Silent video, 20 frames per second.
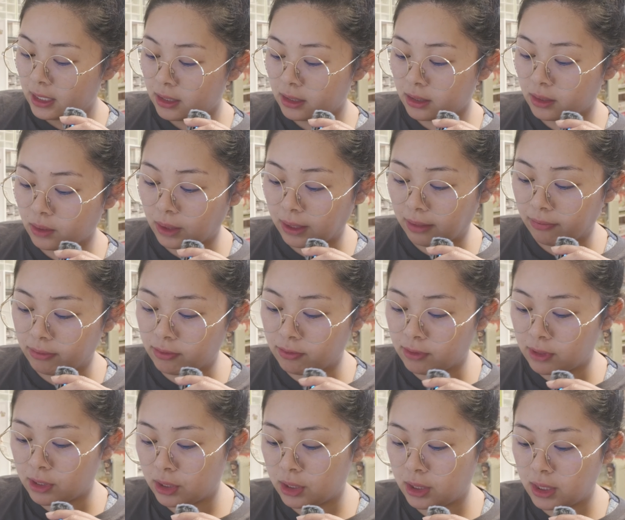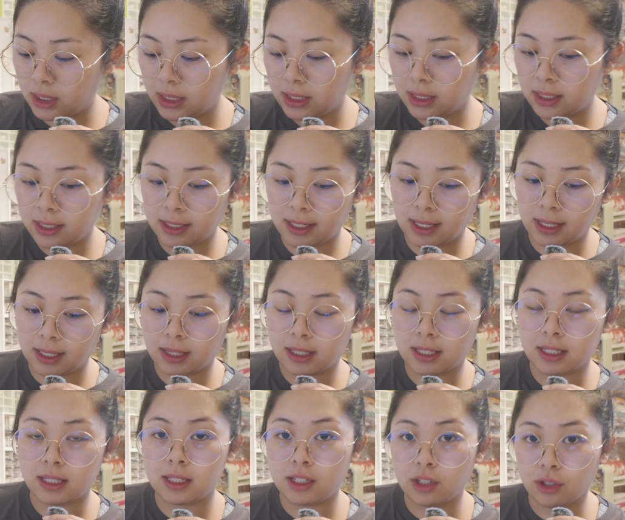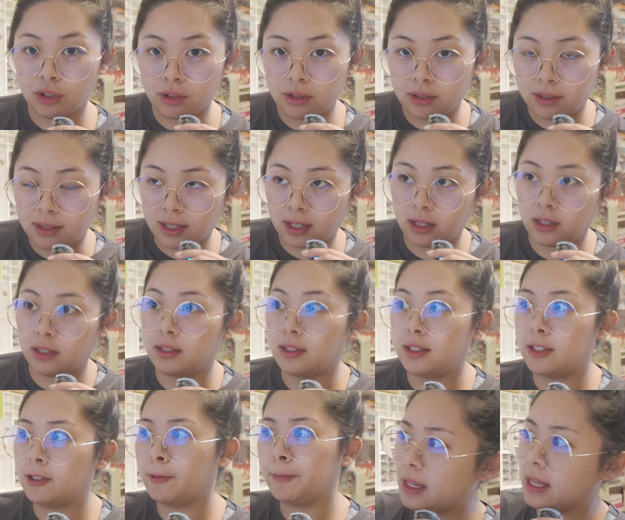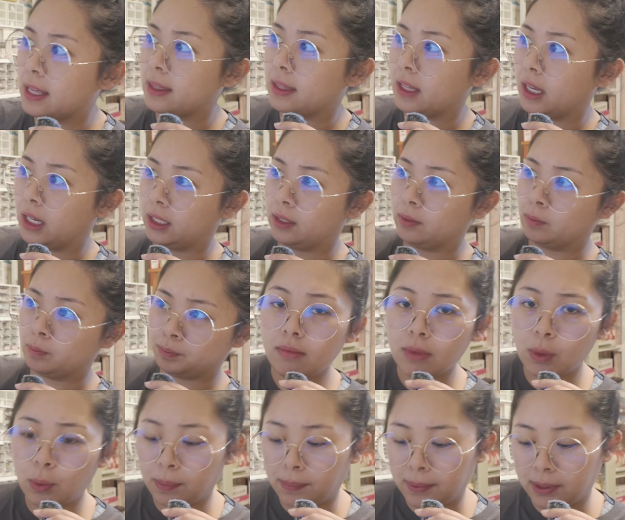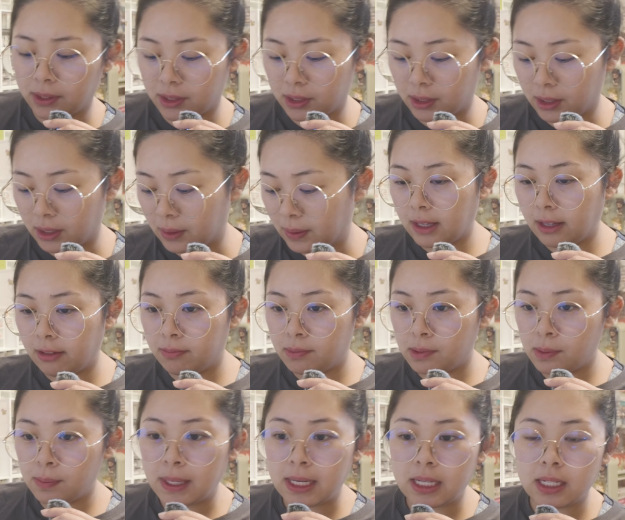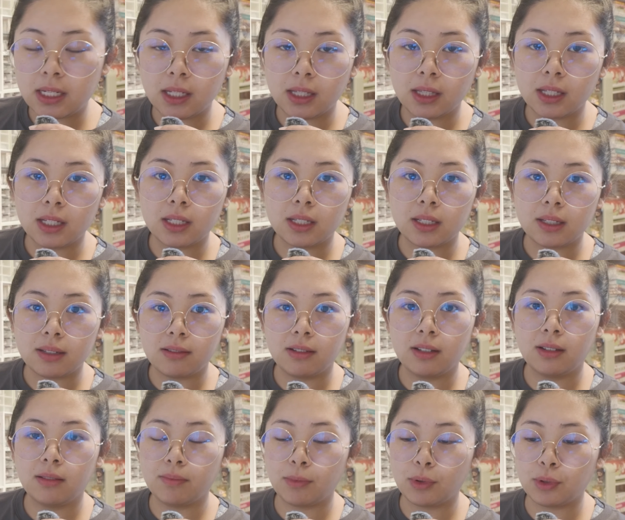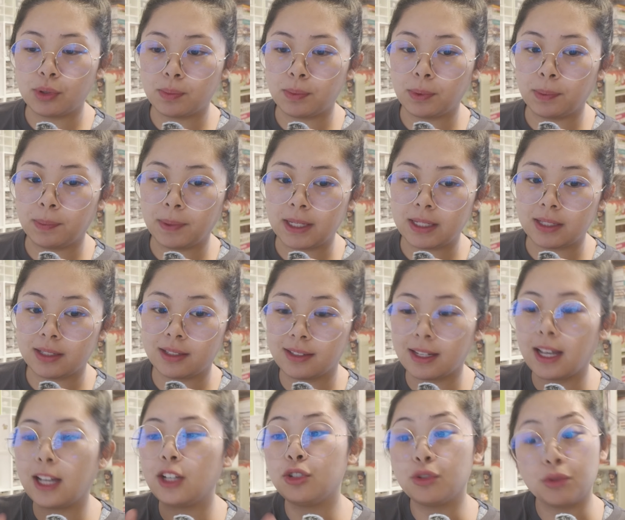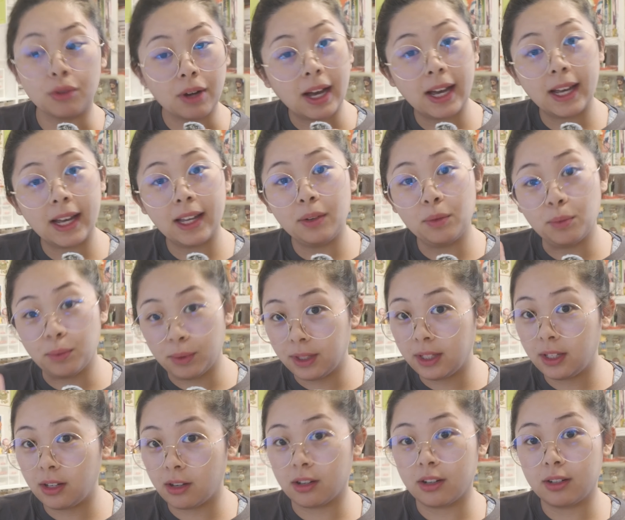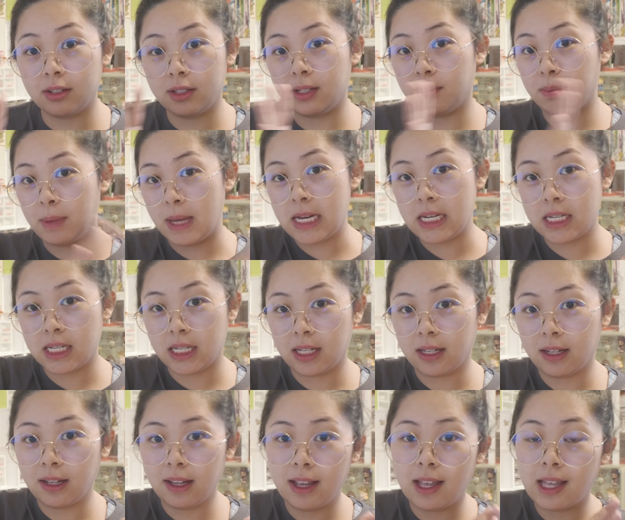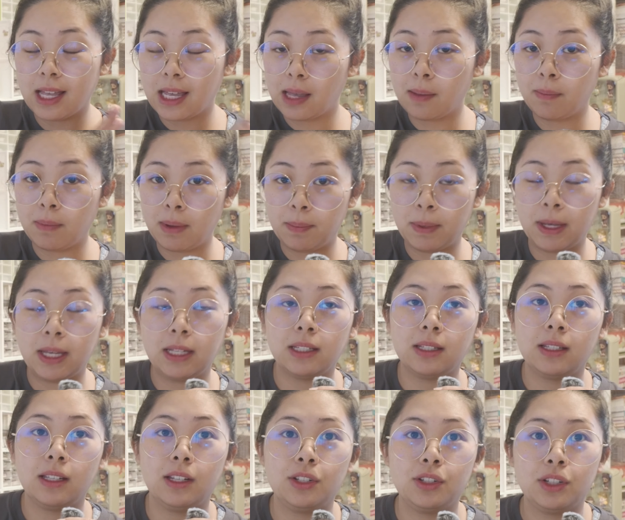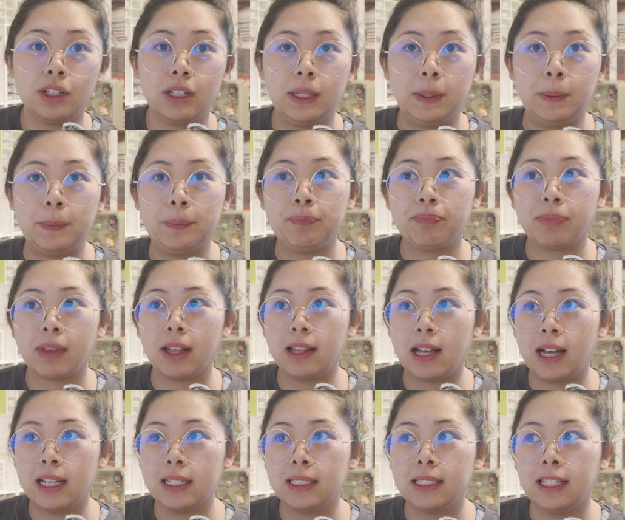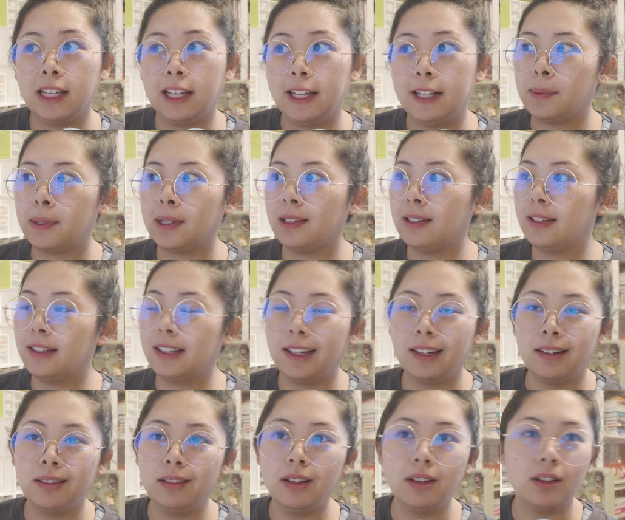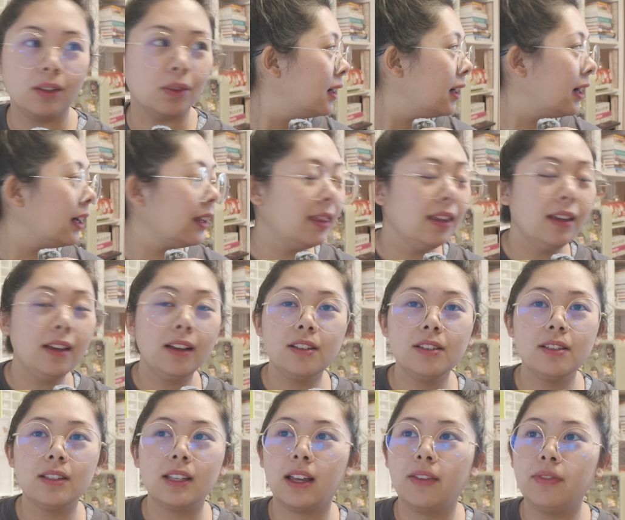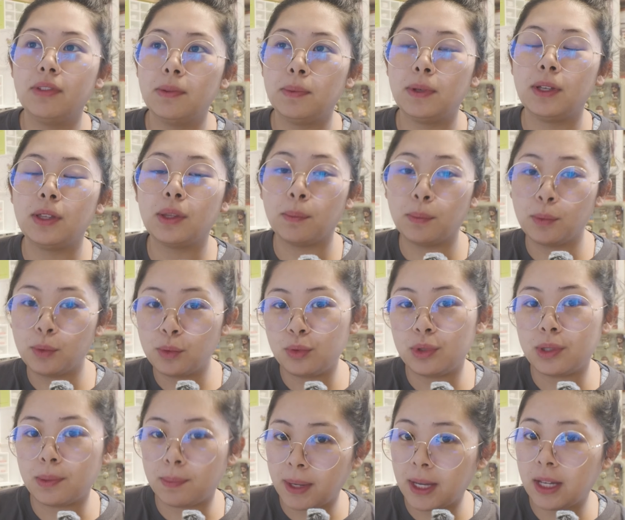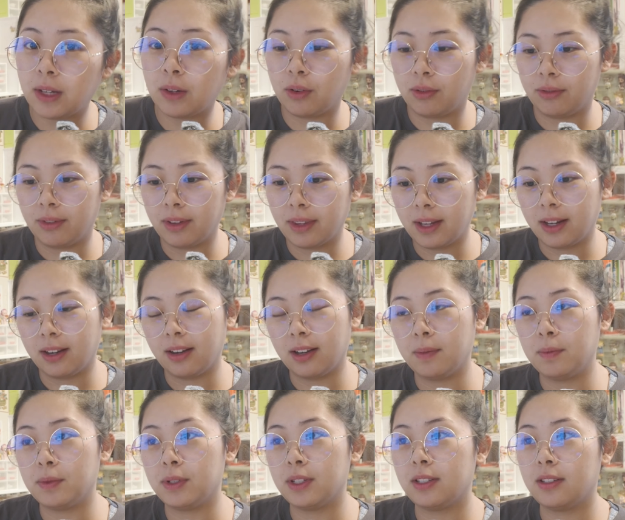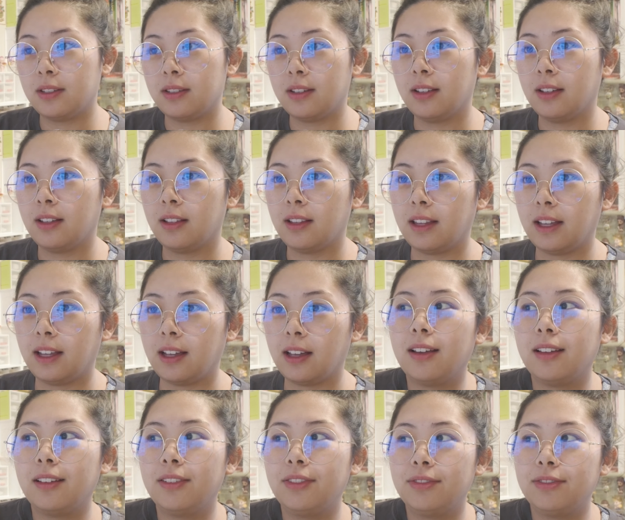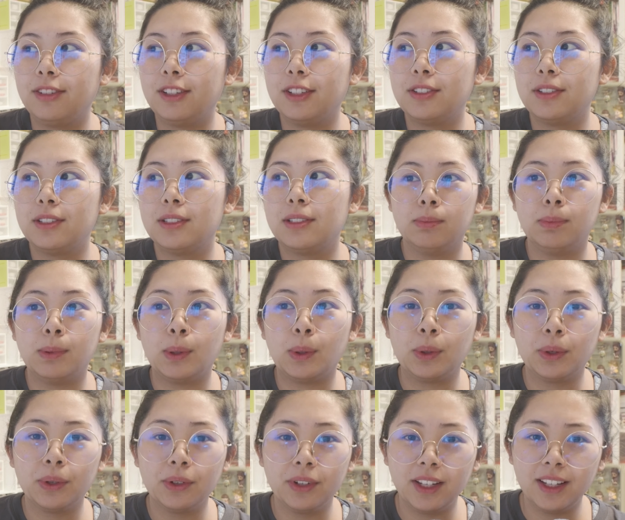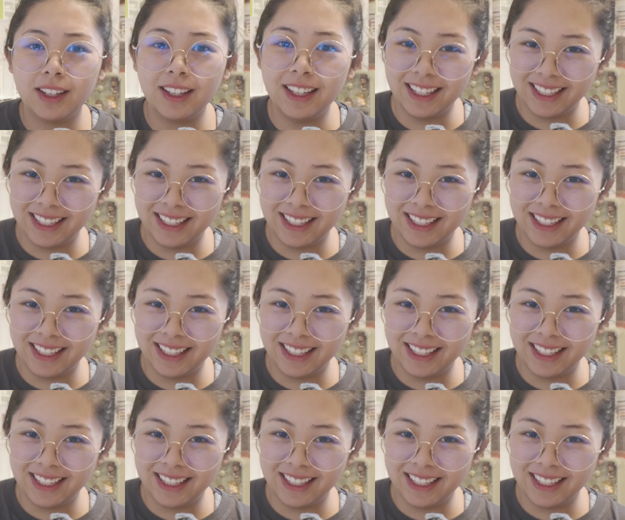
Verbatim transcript: So I have to finish this and the sticker designs, and then we'll be good to go. I've been painting this in multiple places. I tried really hard to paint it at my paint station last night. But I don't know. I think I just have to be in the mood to paint over there. I'm just like, it feels boring.